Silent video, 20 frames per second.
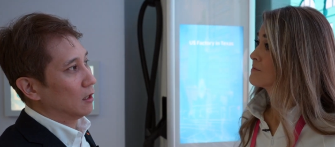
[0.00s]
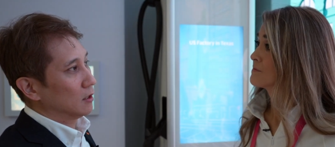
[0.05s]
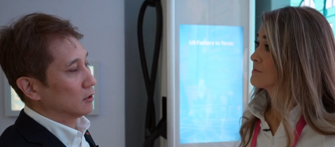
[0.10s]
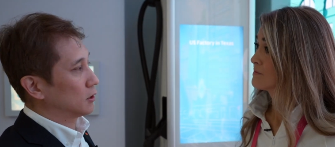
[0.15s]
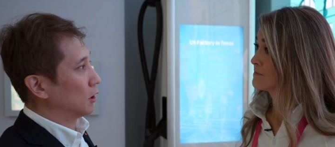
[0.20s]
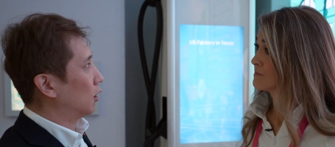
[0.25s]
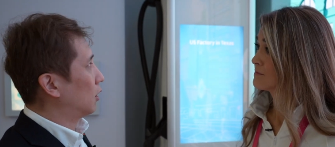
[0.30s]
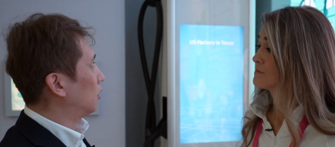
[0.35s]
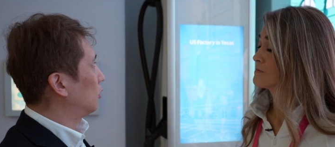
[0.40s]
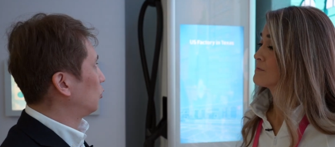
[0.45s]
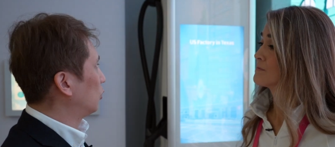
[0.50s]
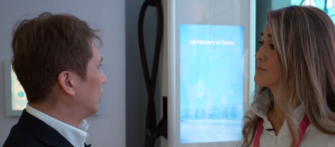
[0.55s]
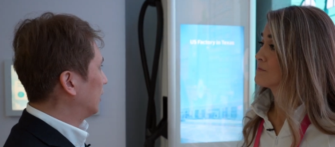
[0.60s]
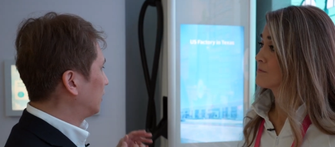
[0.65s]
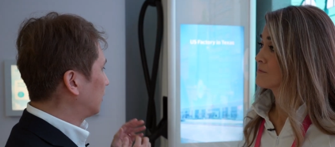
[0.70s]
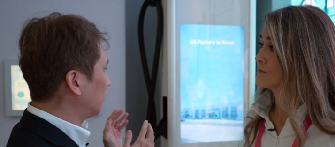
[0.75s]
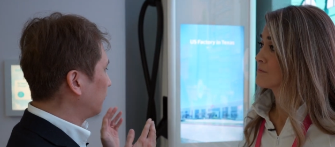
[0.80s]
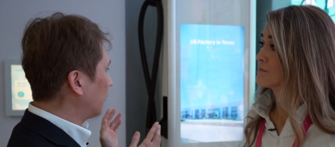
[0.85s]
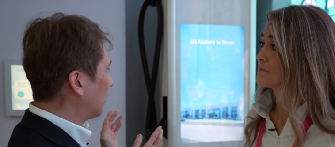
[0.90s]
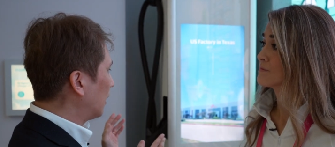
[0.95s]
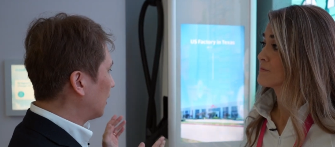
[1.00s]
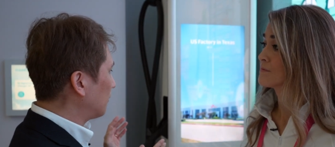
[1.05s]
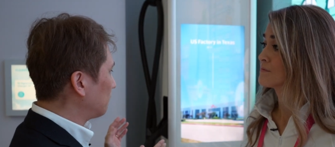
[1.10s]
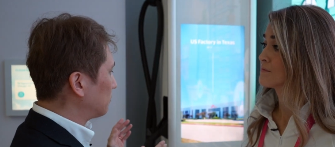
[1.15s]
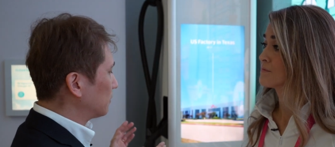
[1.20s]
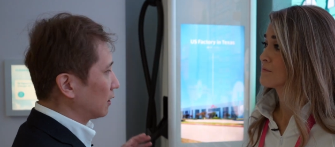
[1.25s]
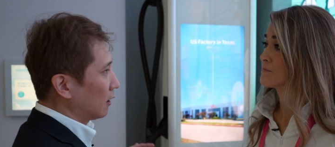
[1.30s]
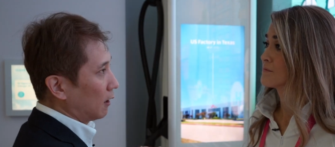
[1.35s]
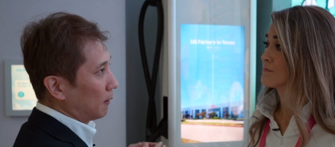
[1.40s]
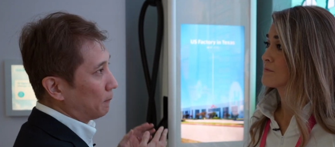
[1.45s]
Speaker 1: So we
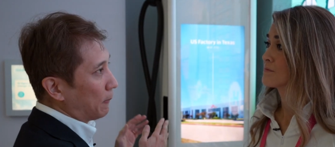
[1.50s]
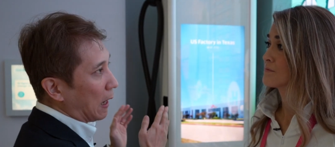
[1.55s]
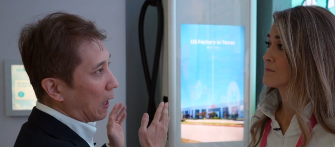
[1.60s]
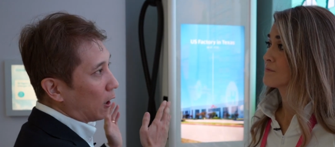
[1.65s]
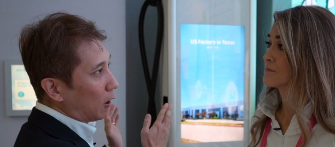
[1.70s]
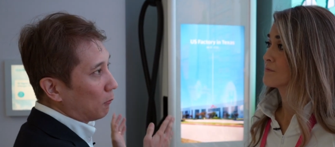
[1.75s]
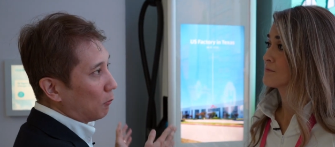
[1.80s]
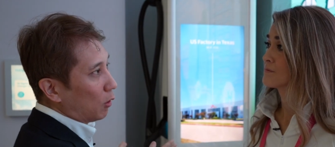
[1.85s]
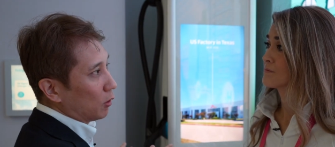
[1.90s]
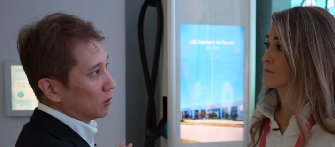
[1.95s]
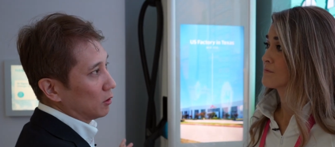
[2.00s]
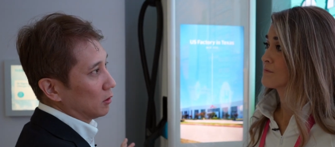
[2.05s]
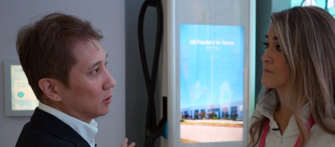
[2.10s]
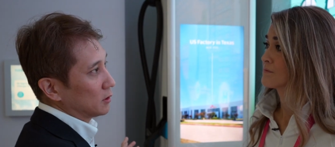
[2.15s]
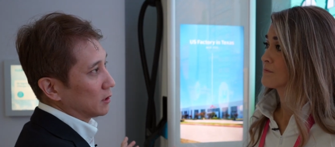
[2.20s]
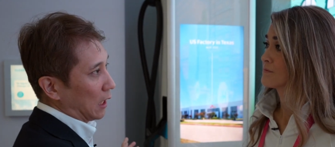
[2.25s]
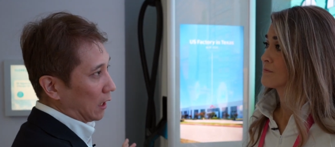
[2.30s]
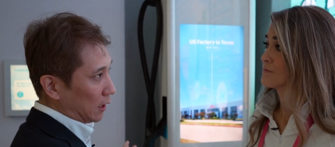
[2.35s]
developed the power modules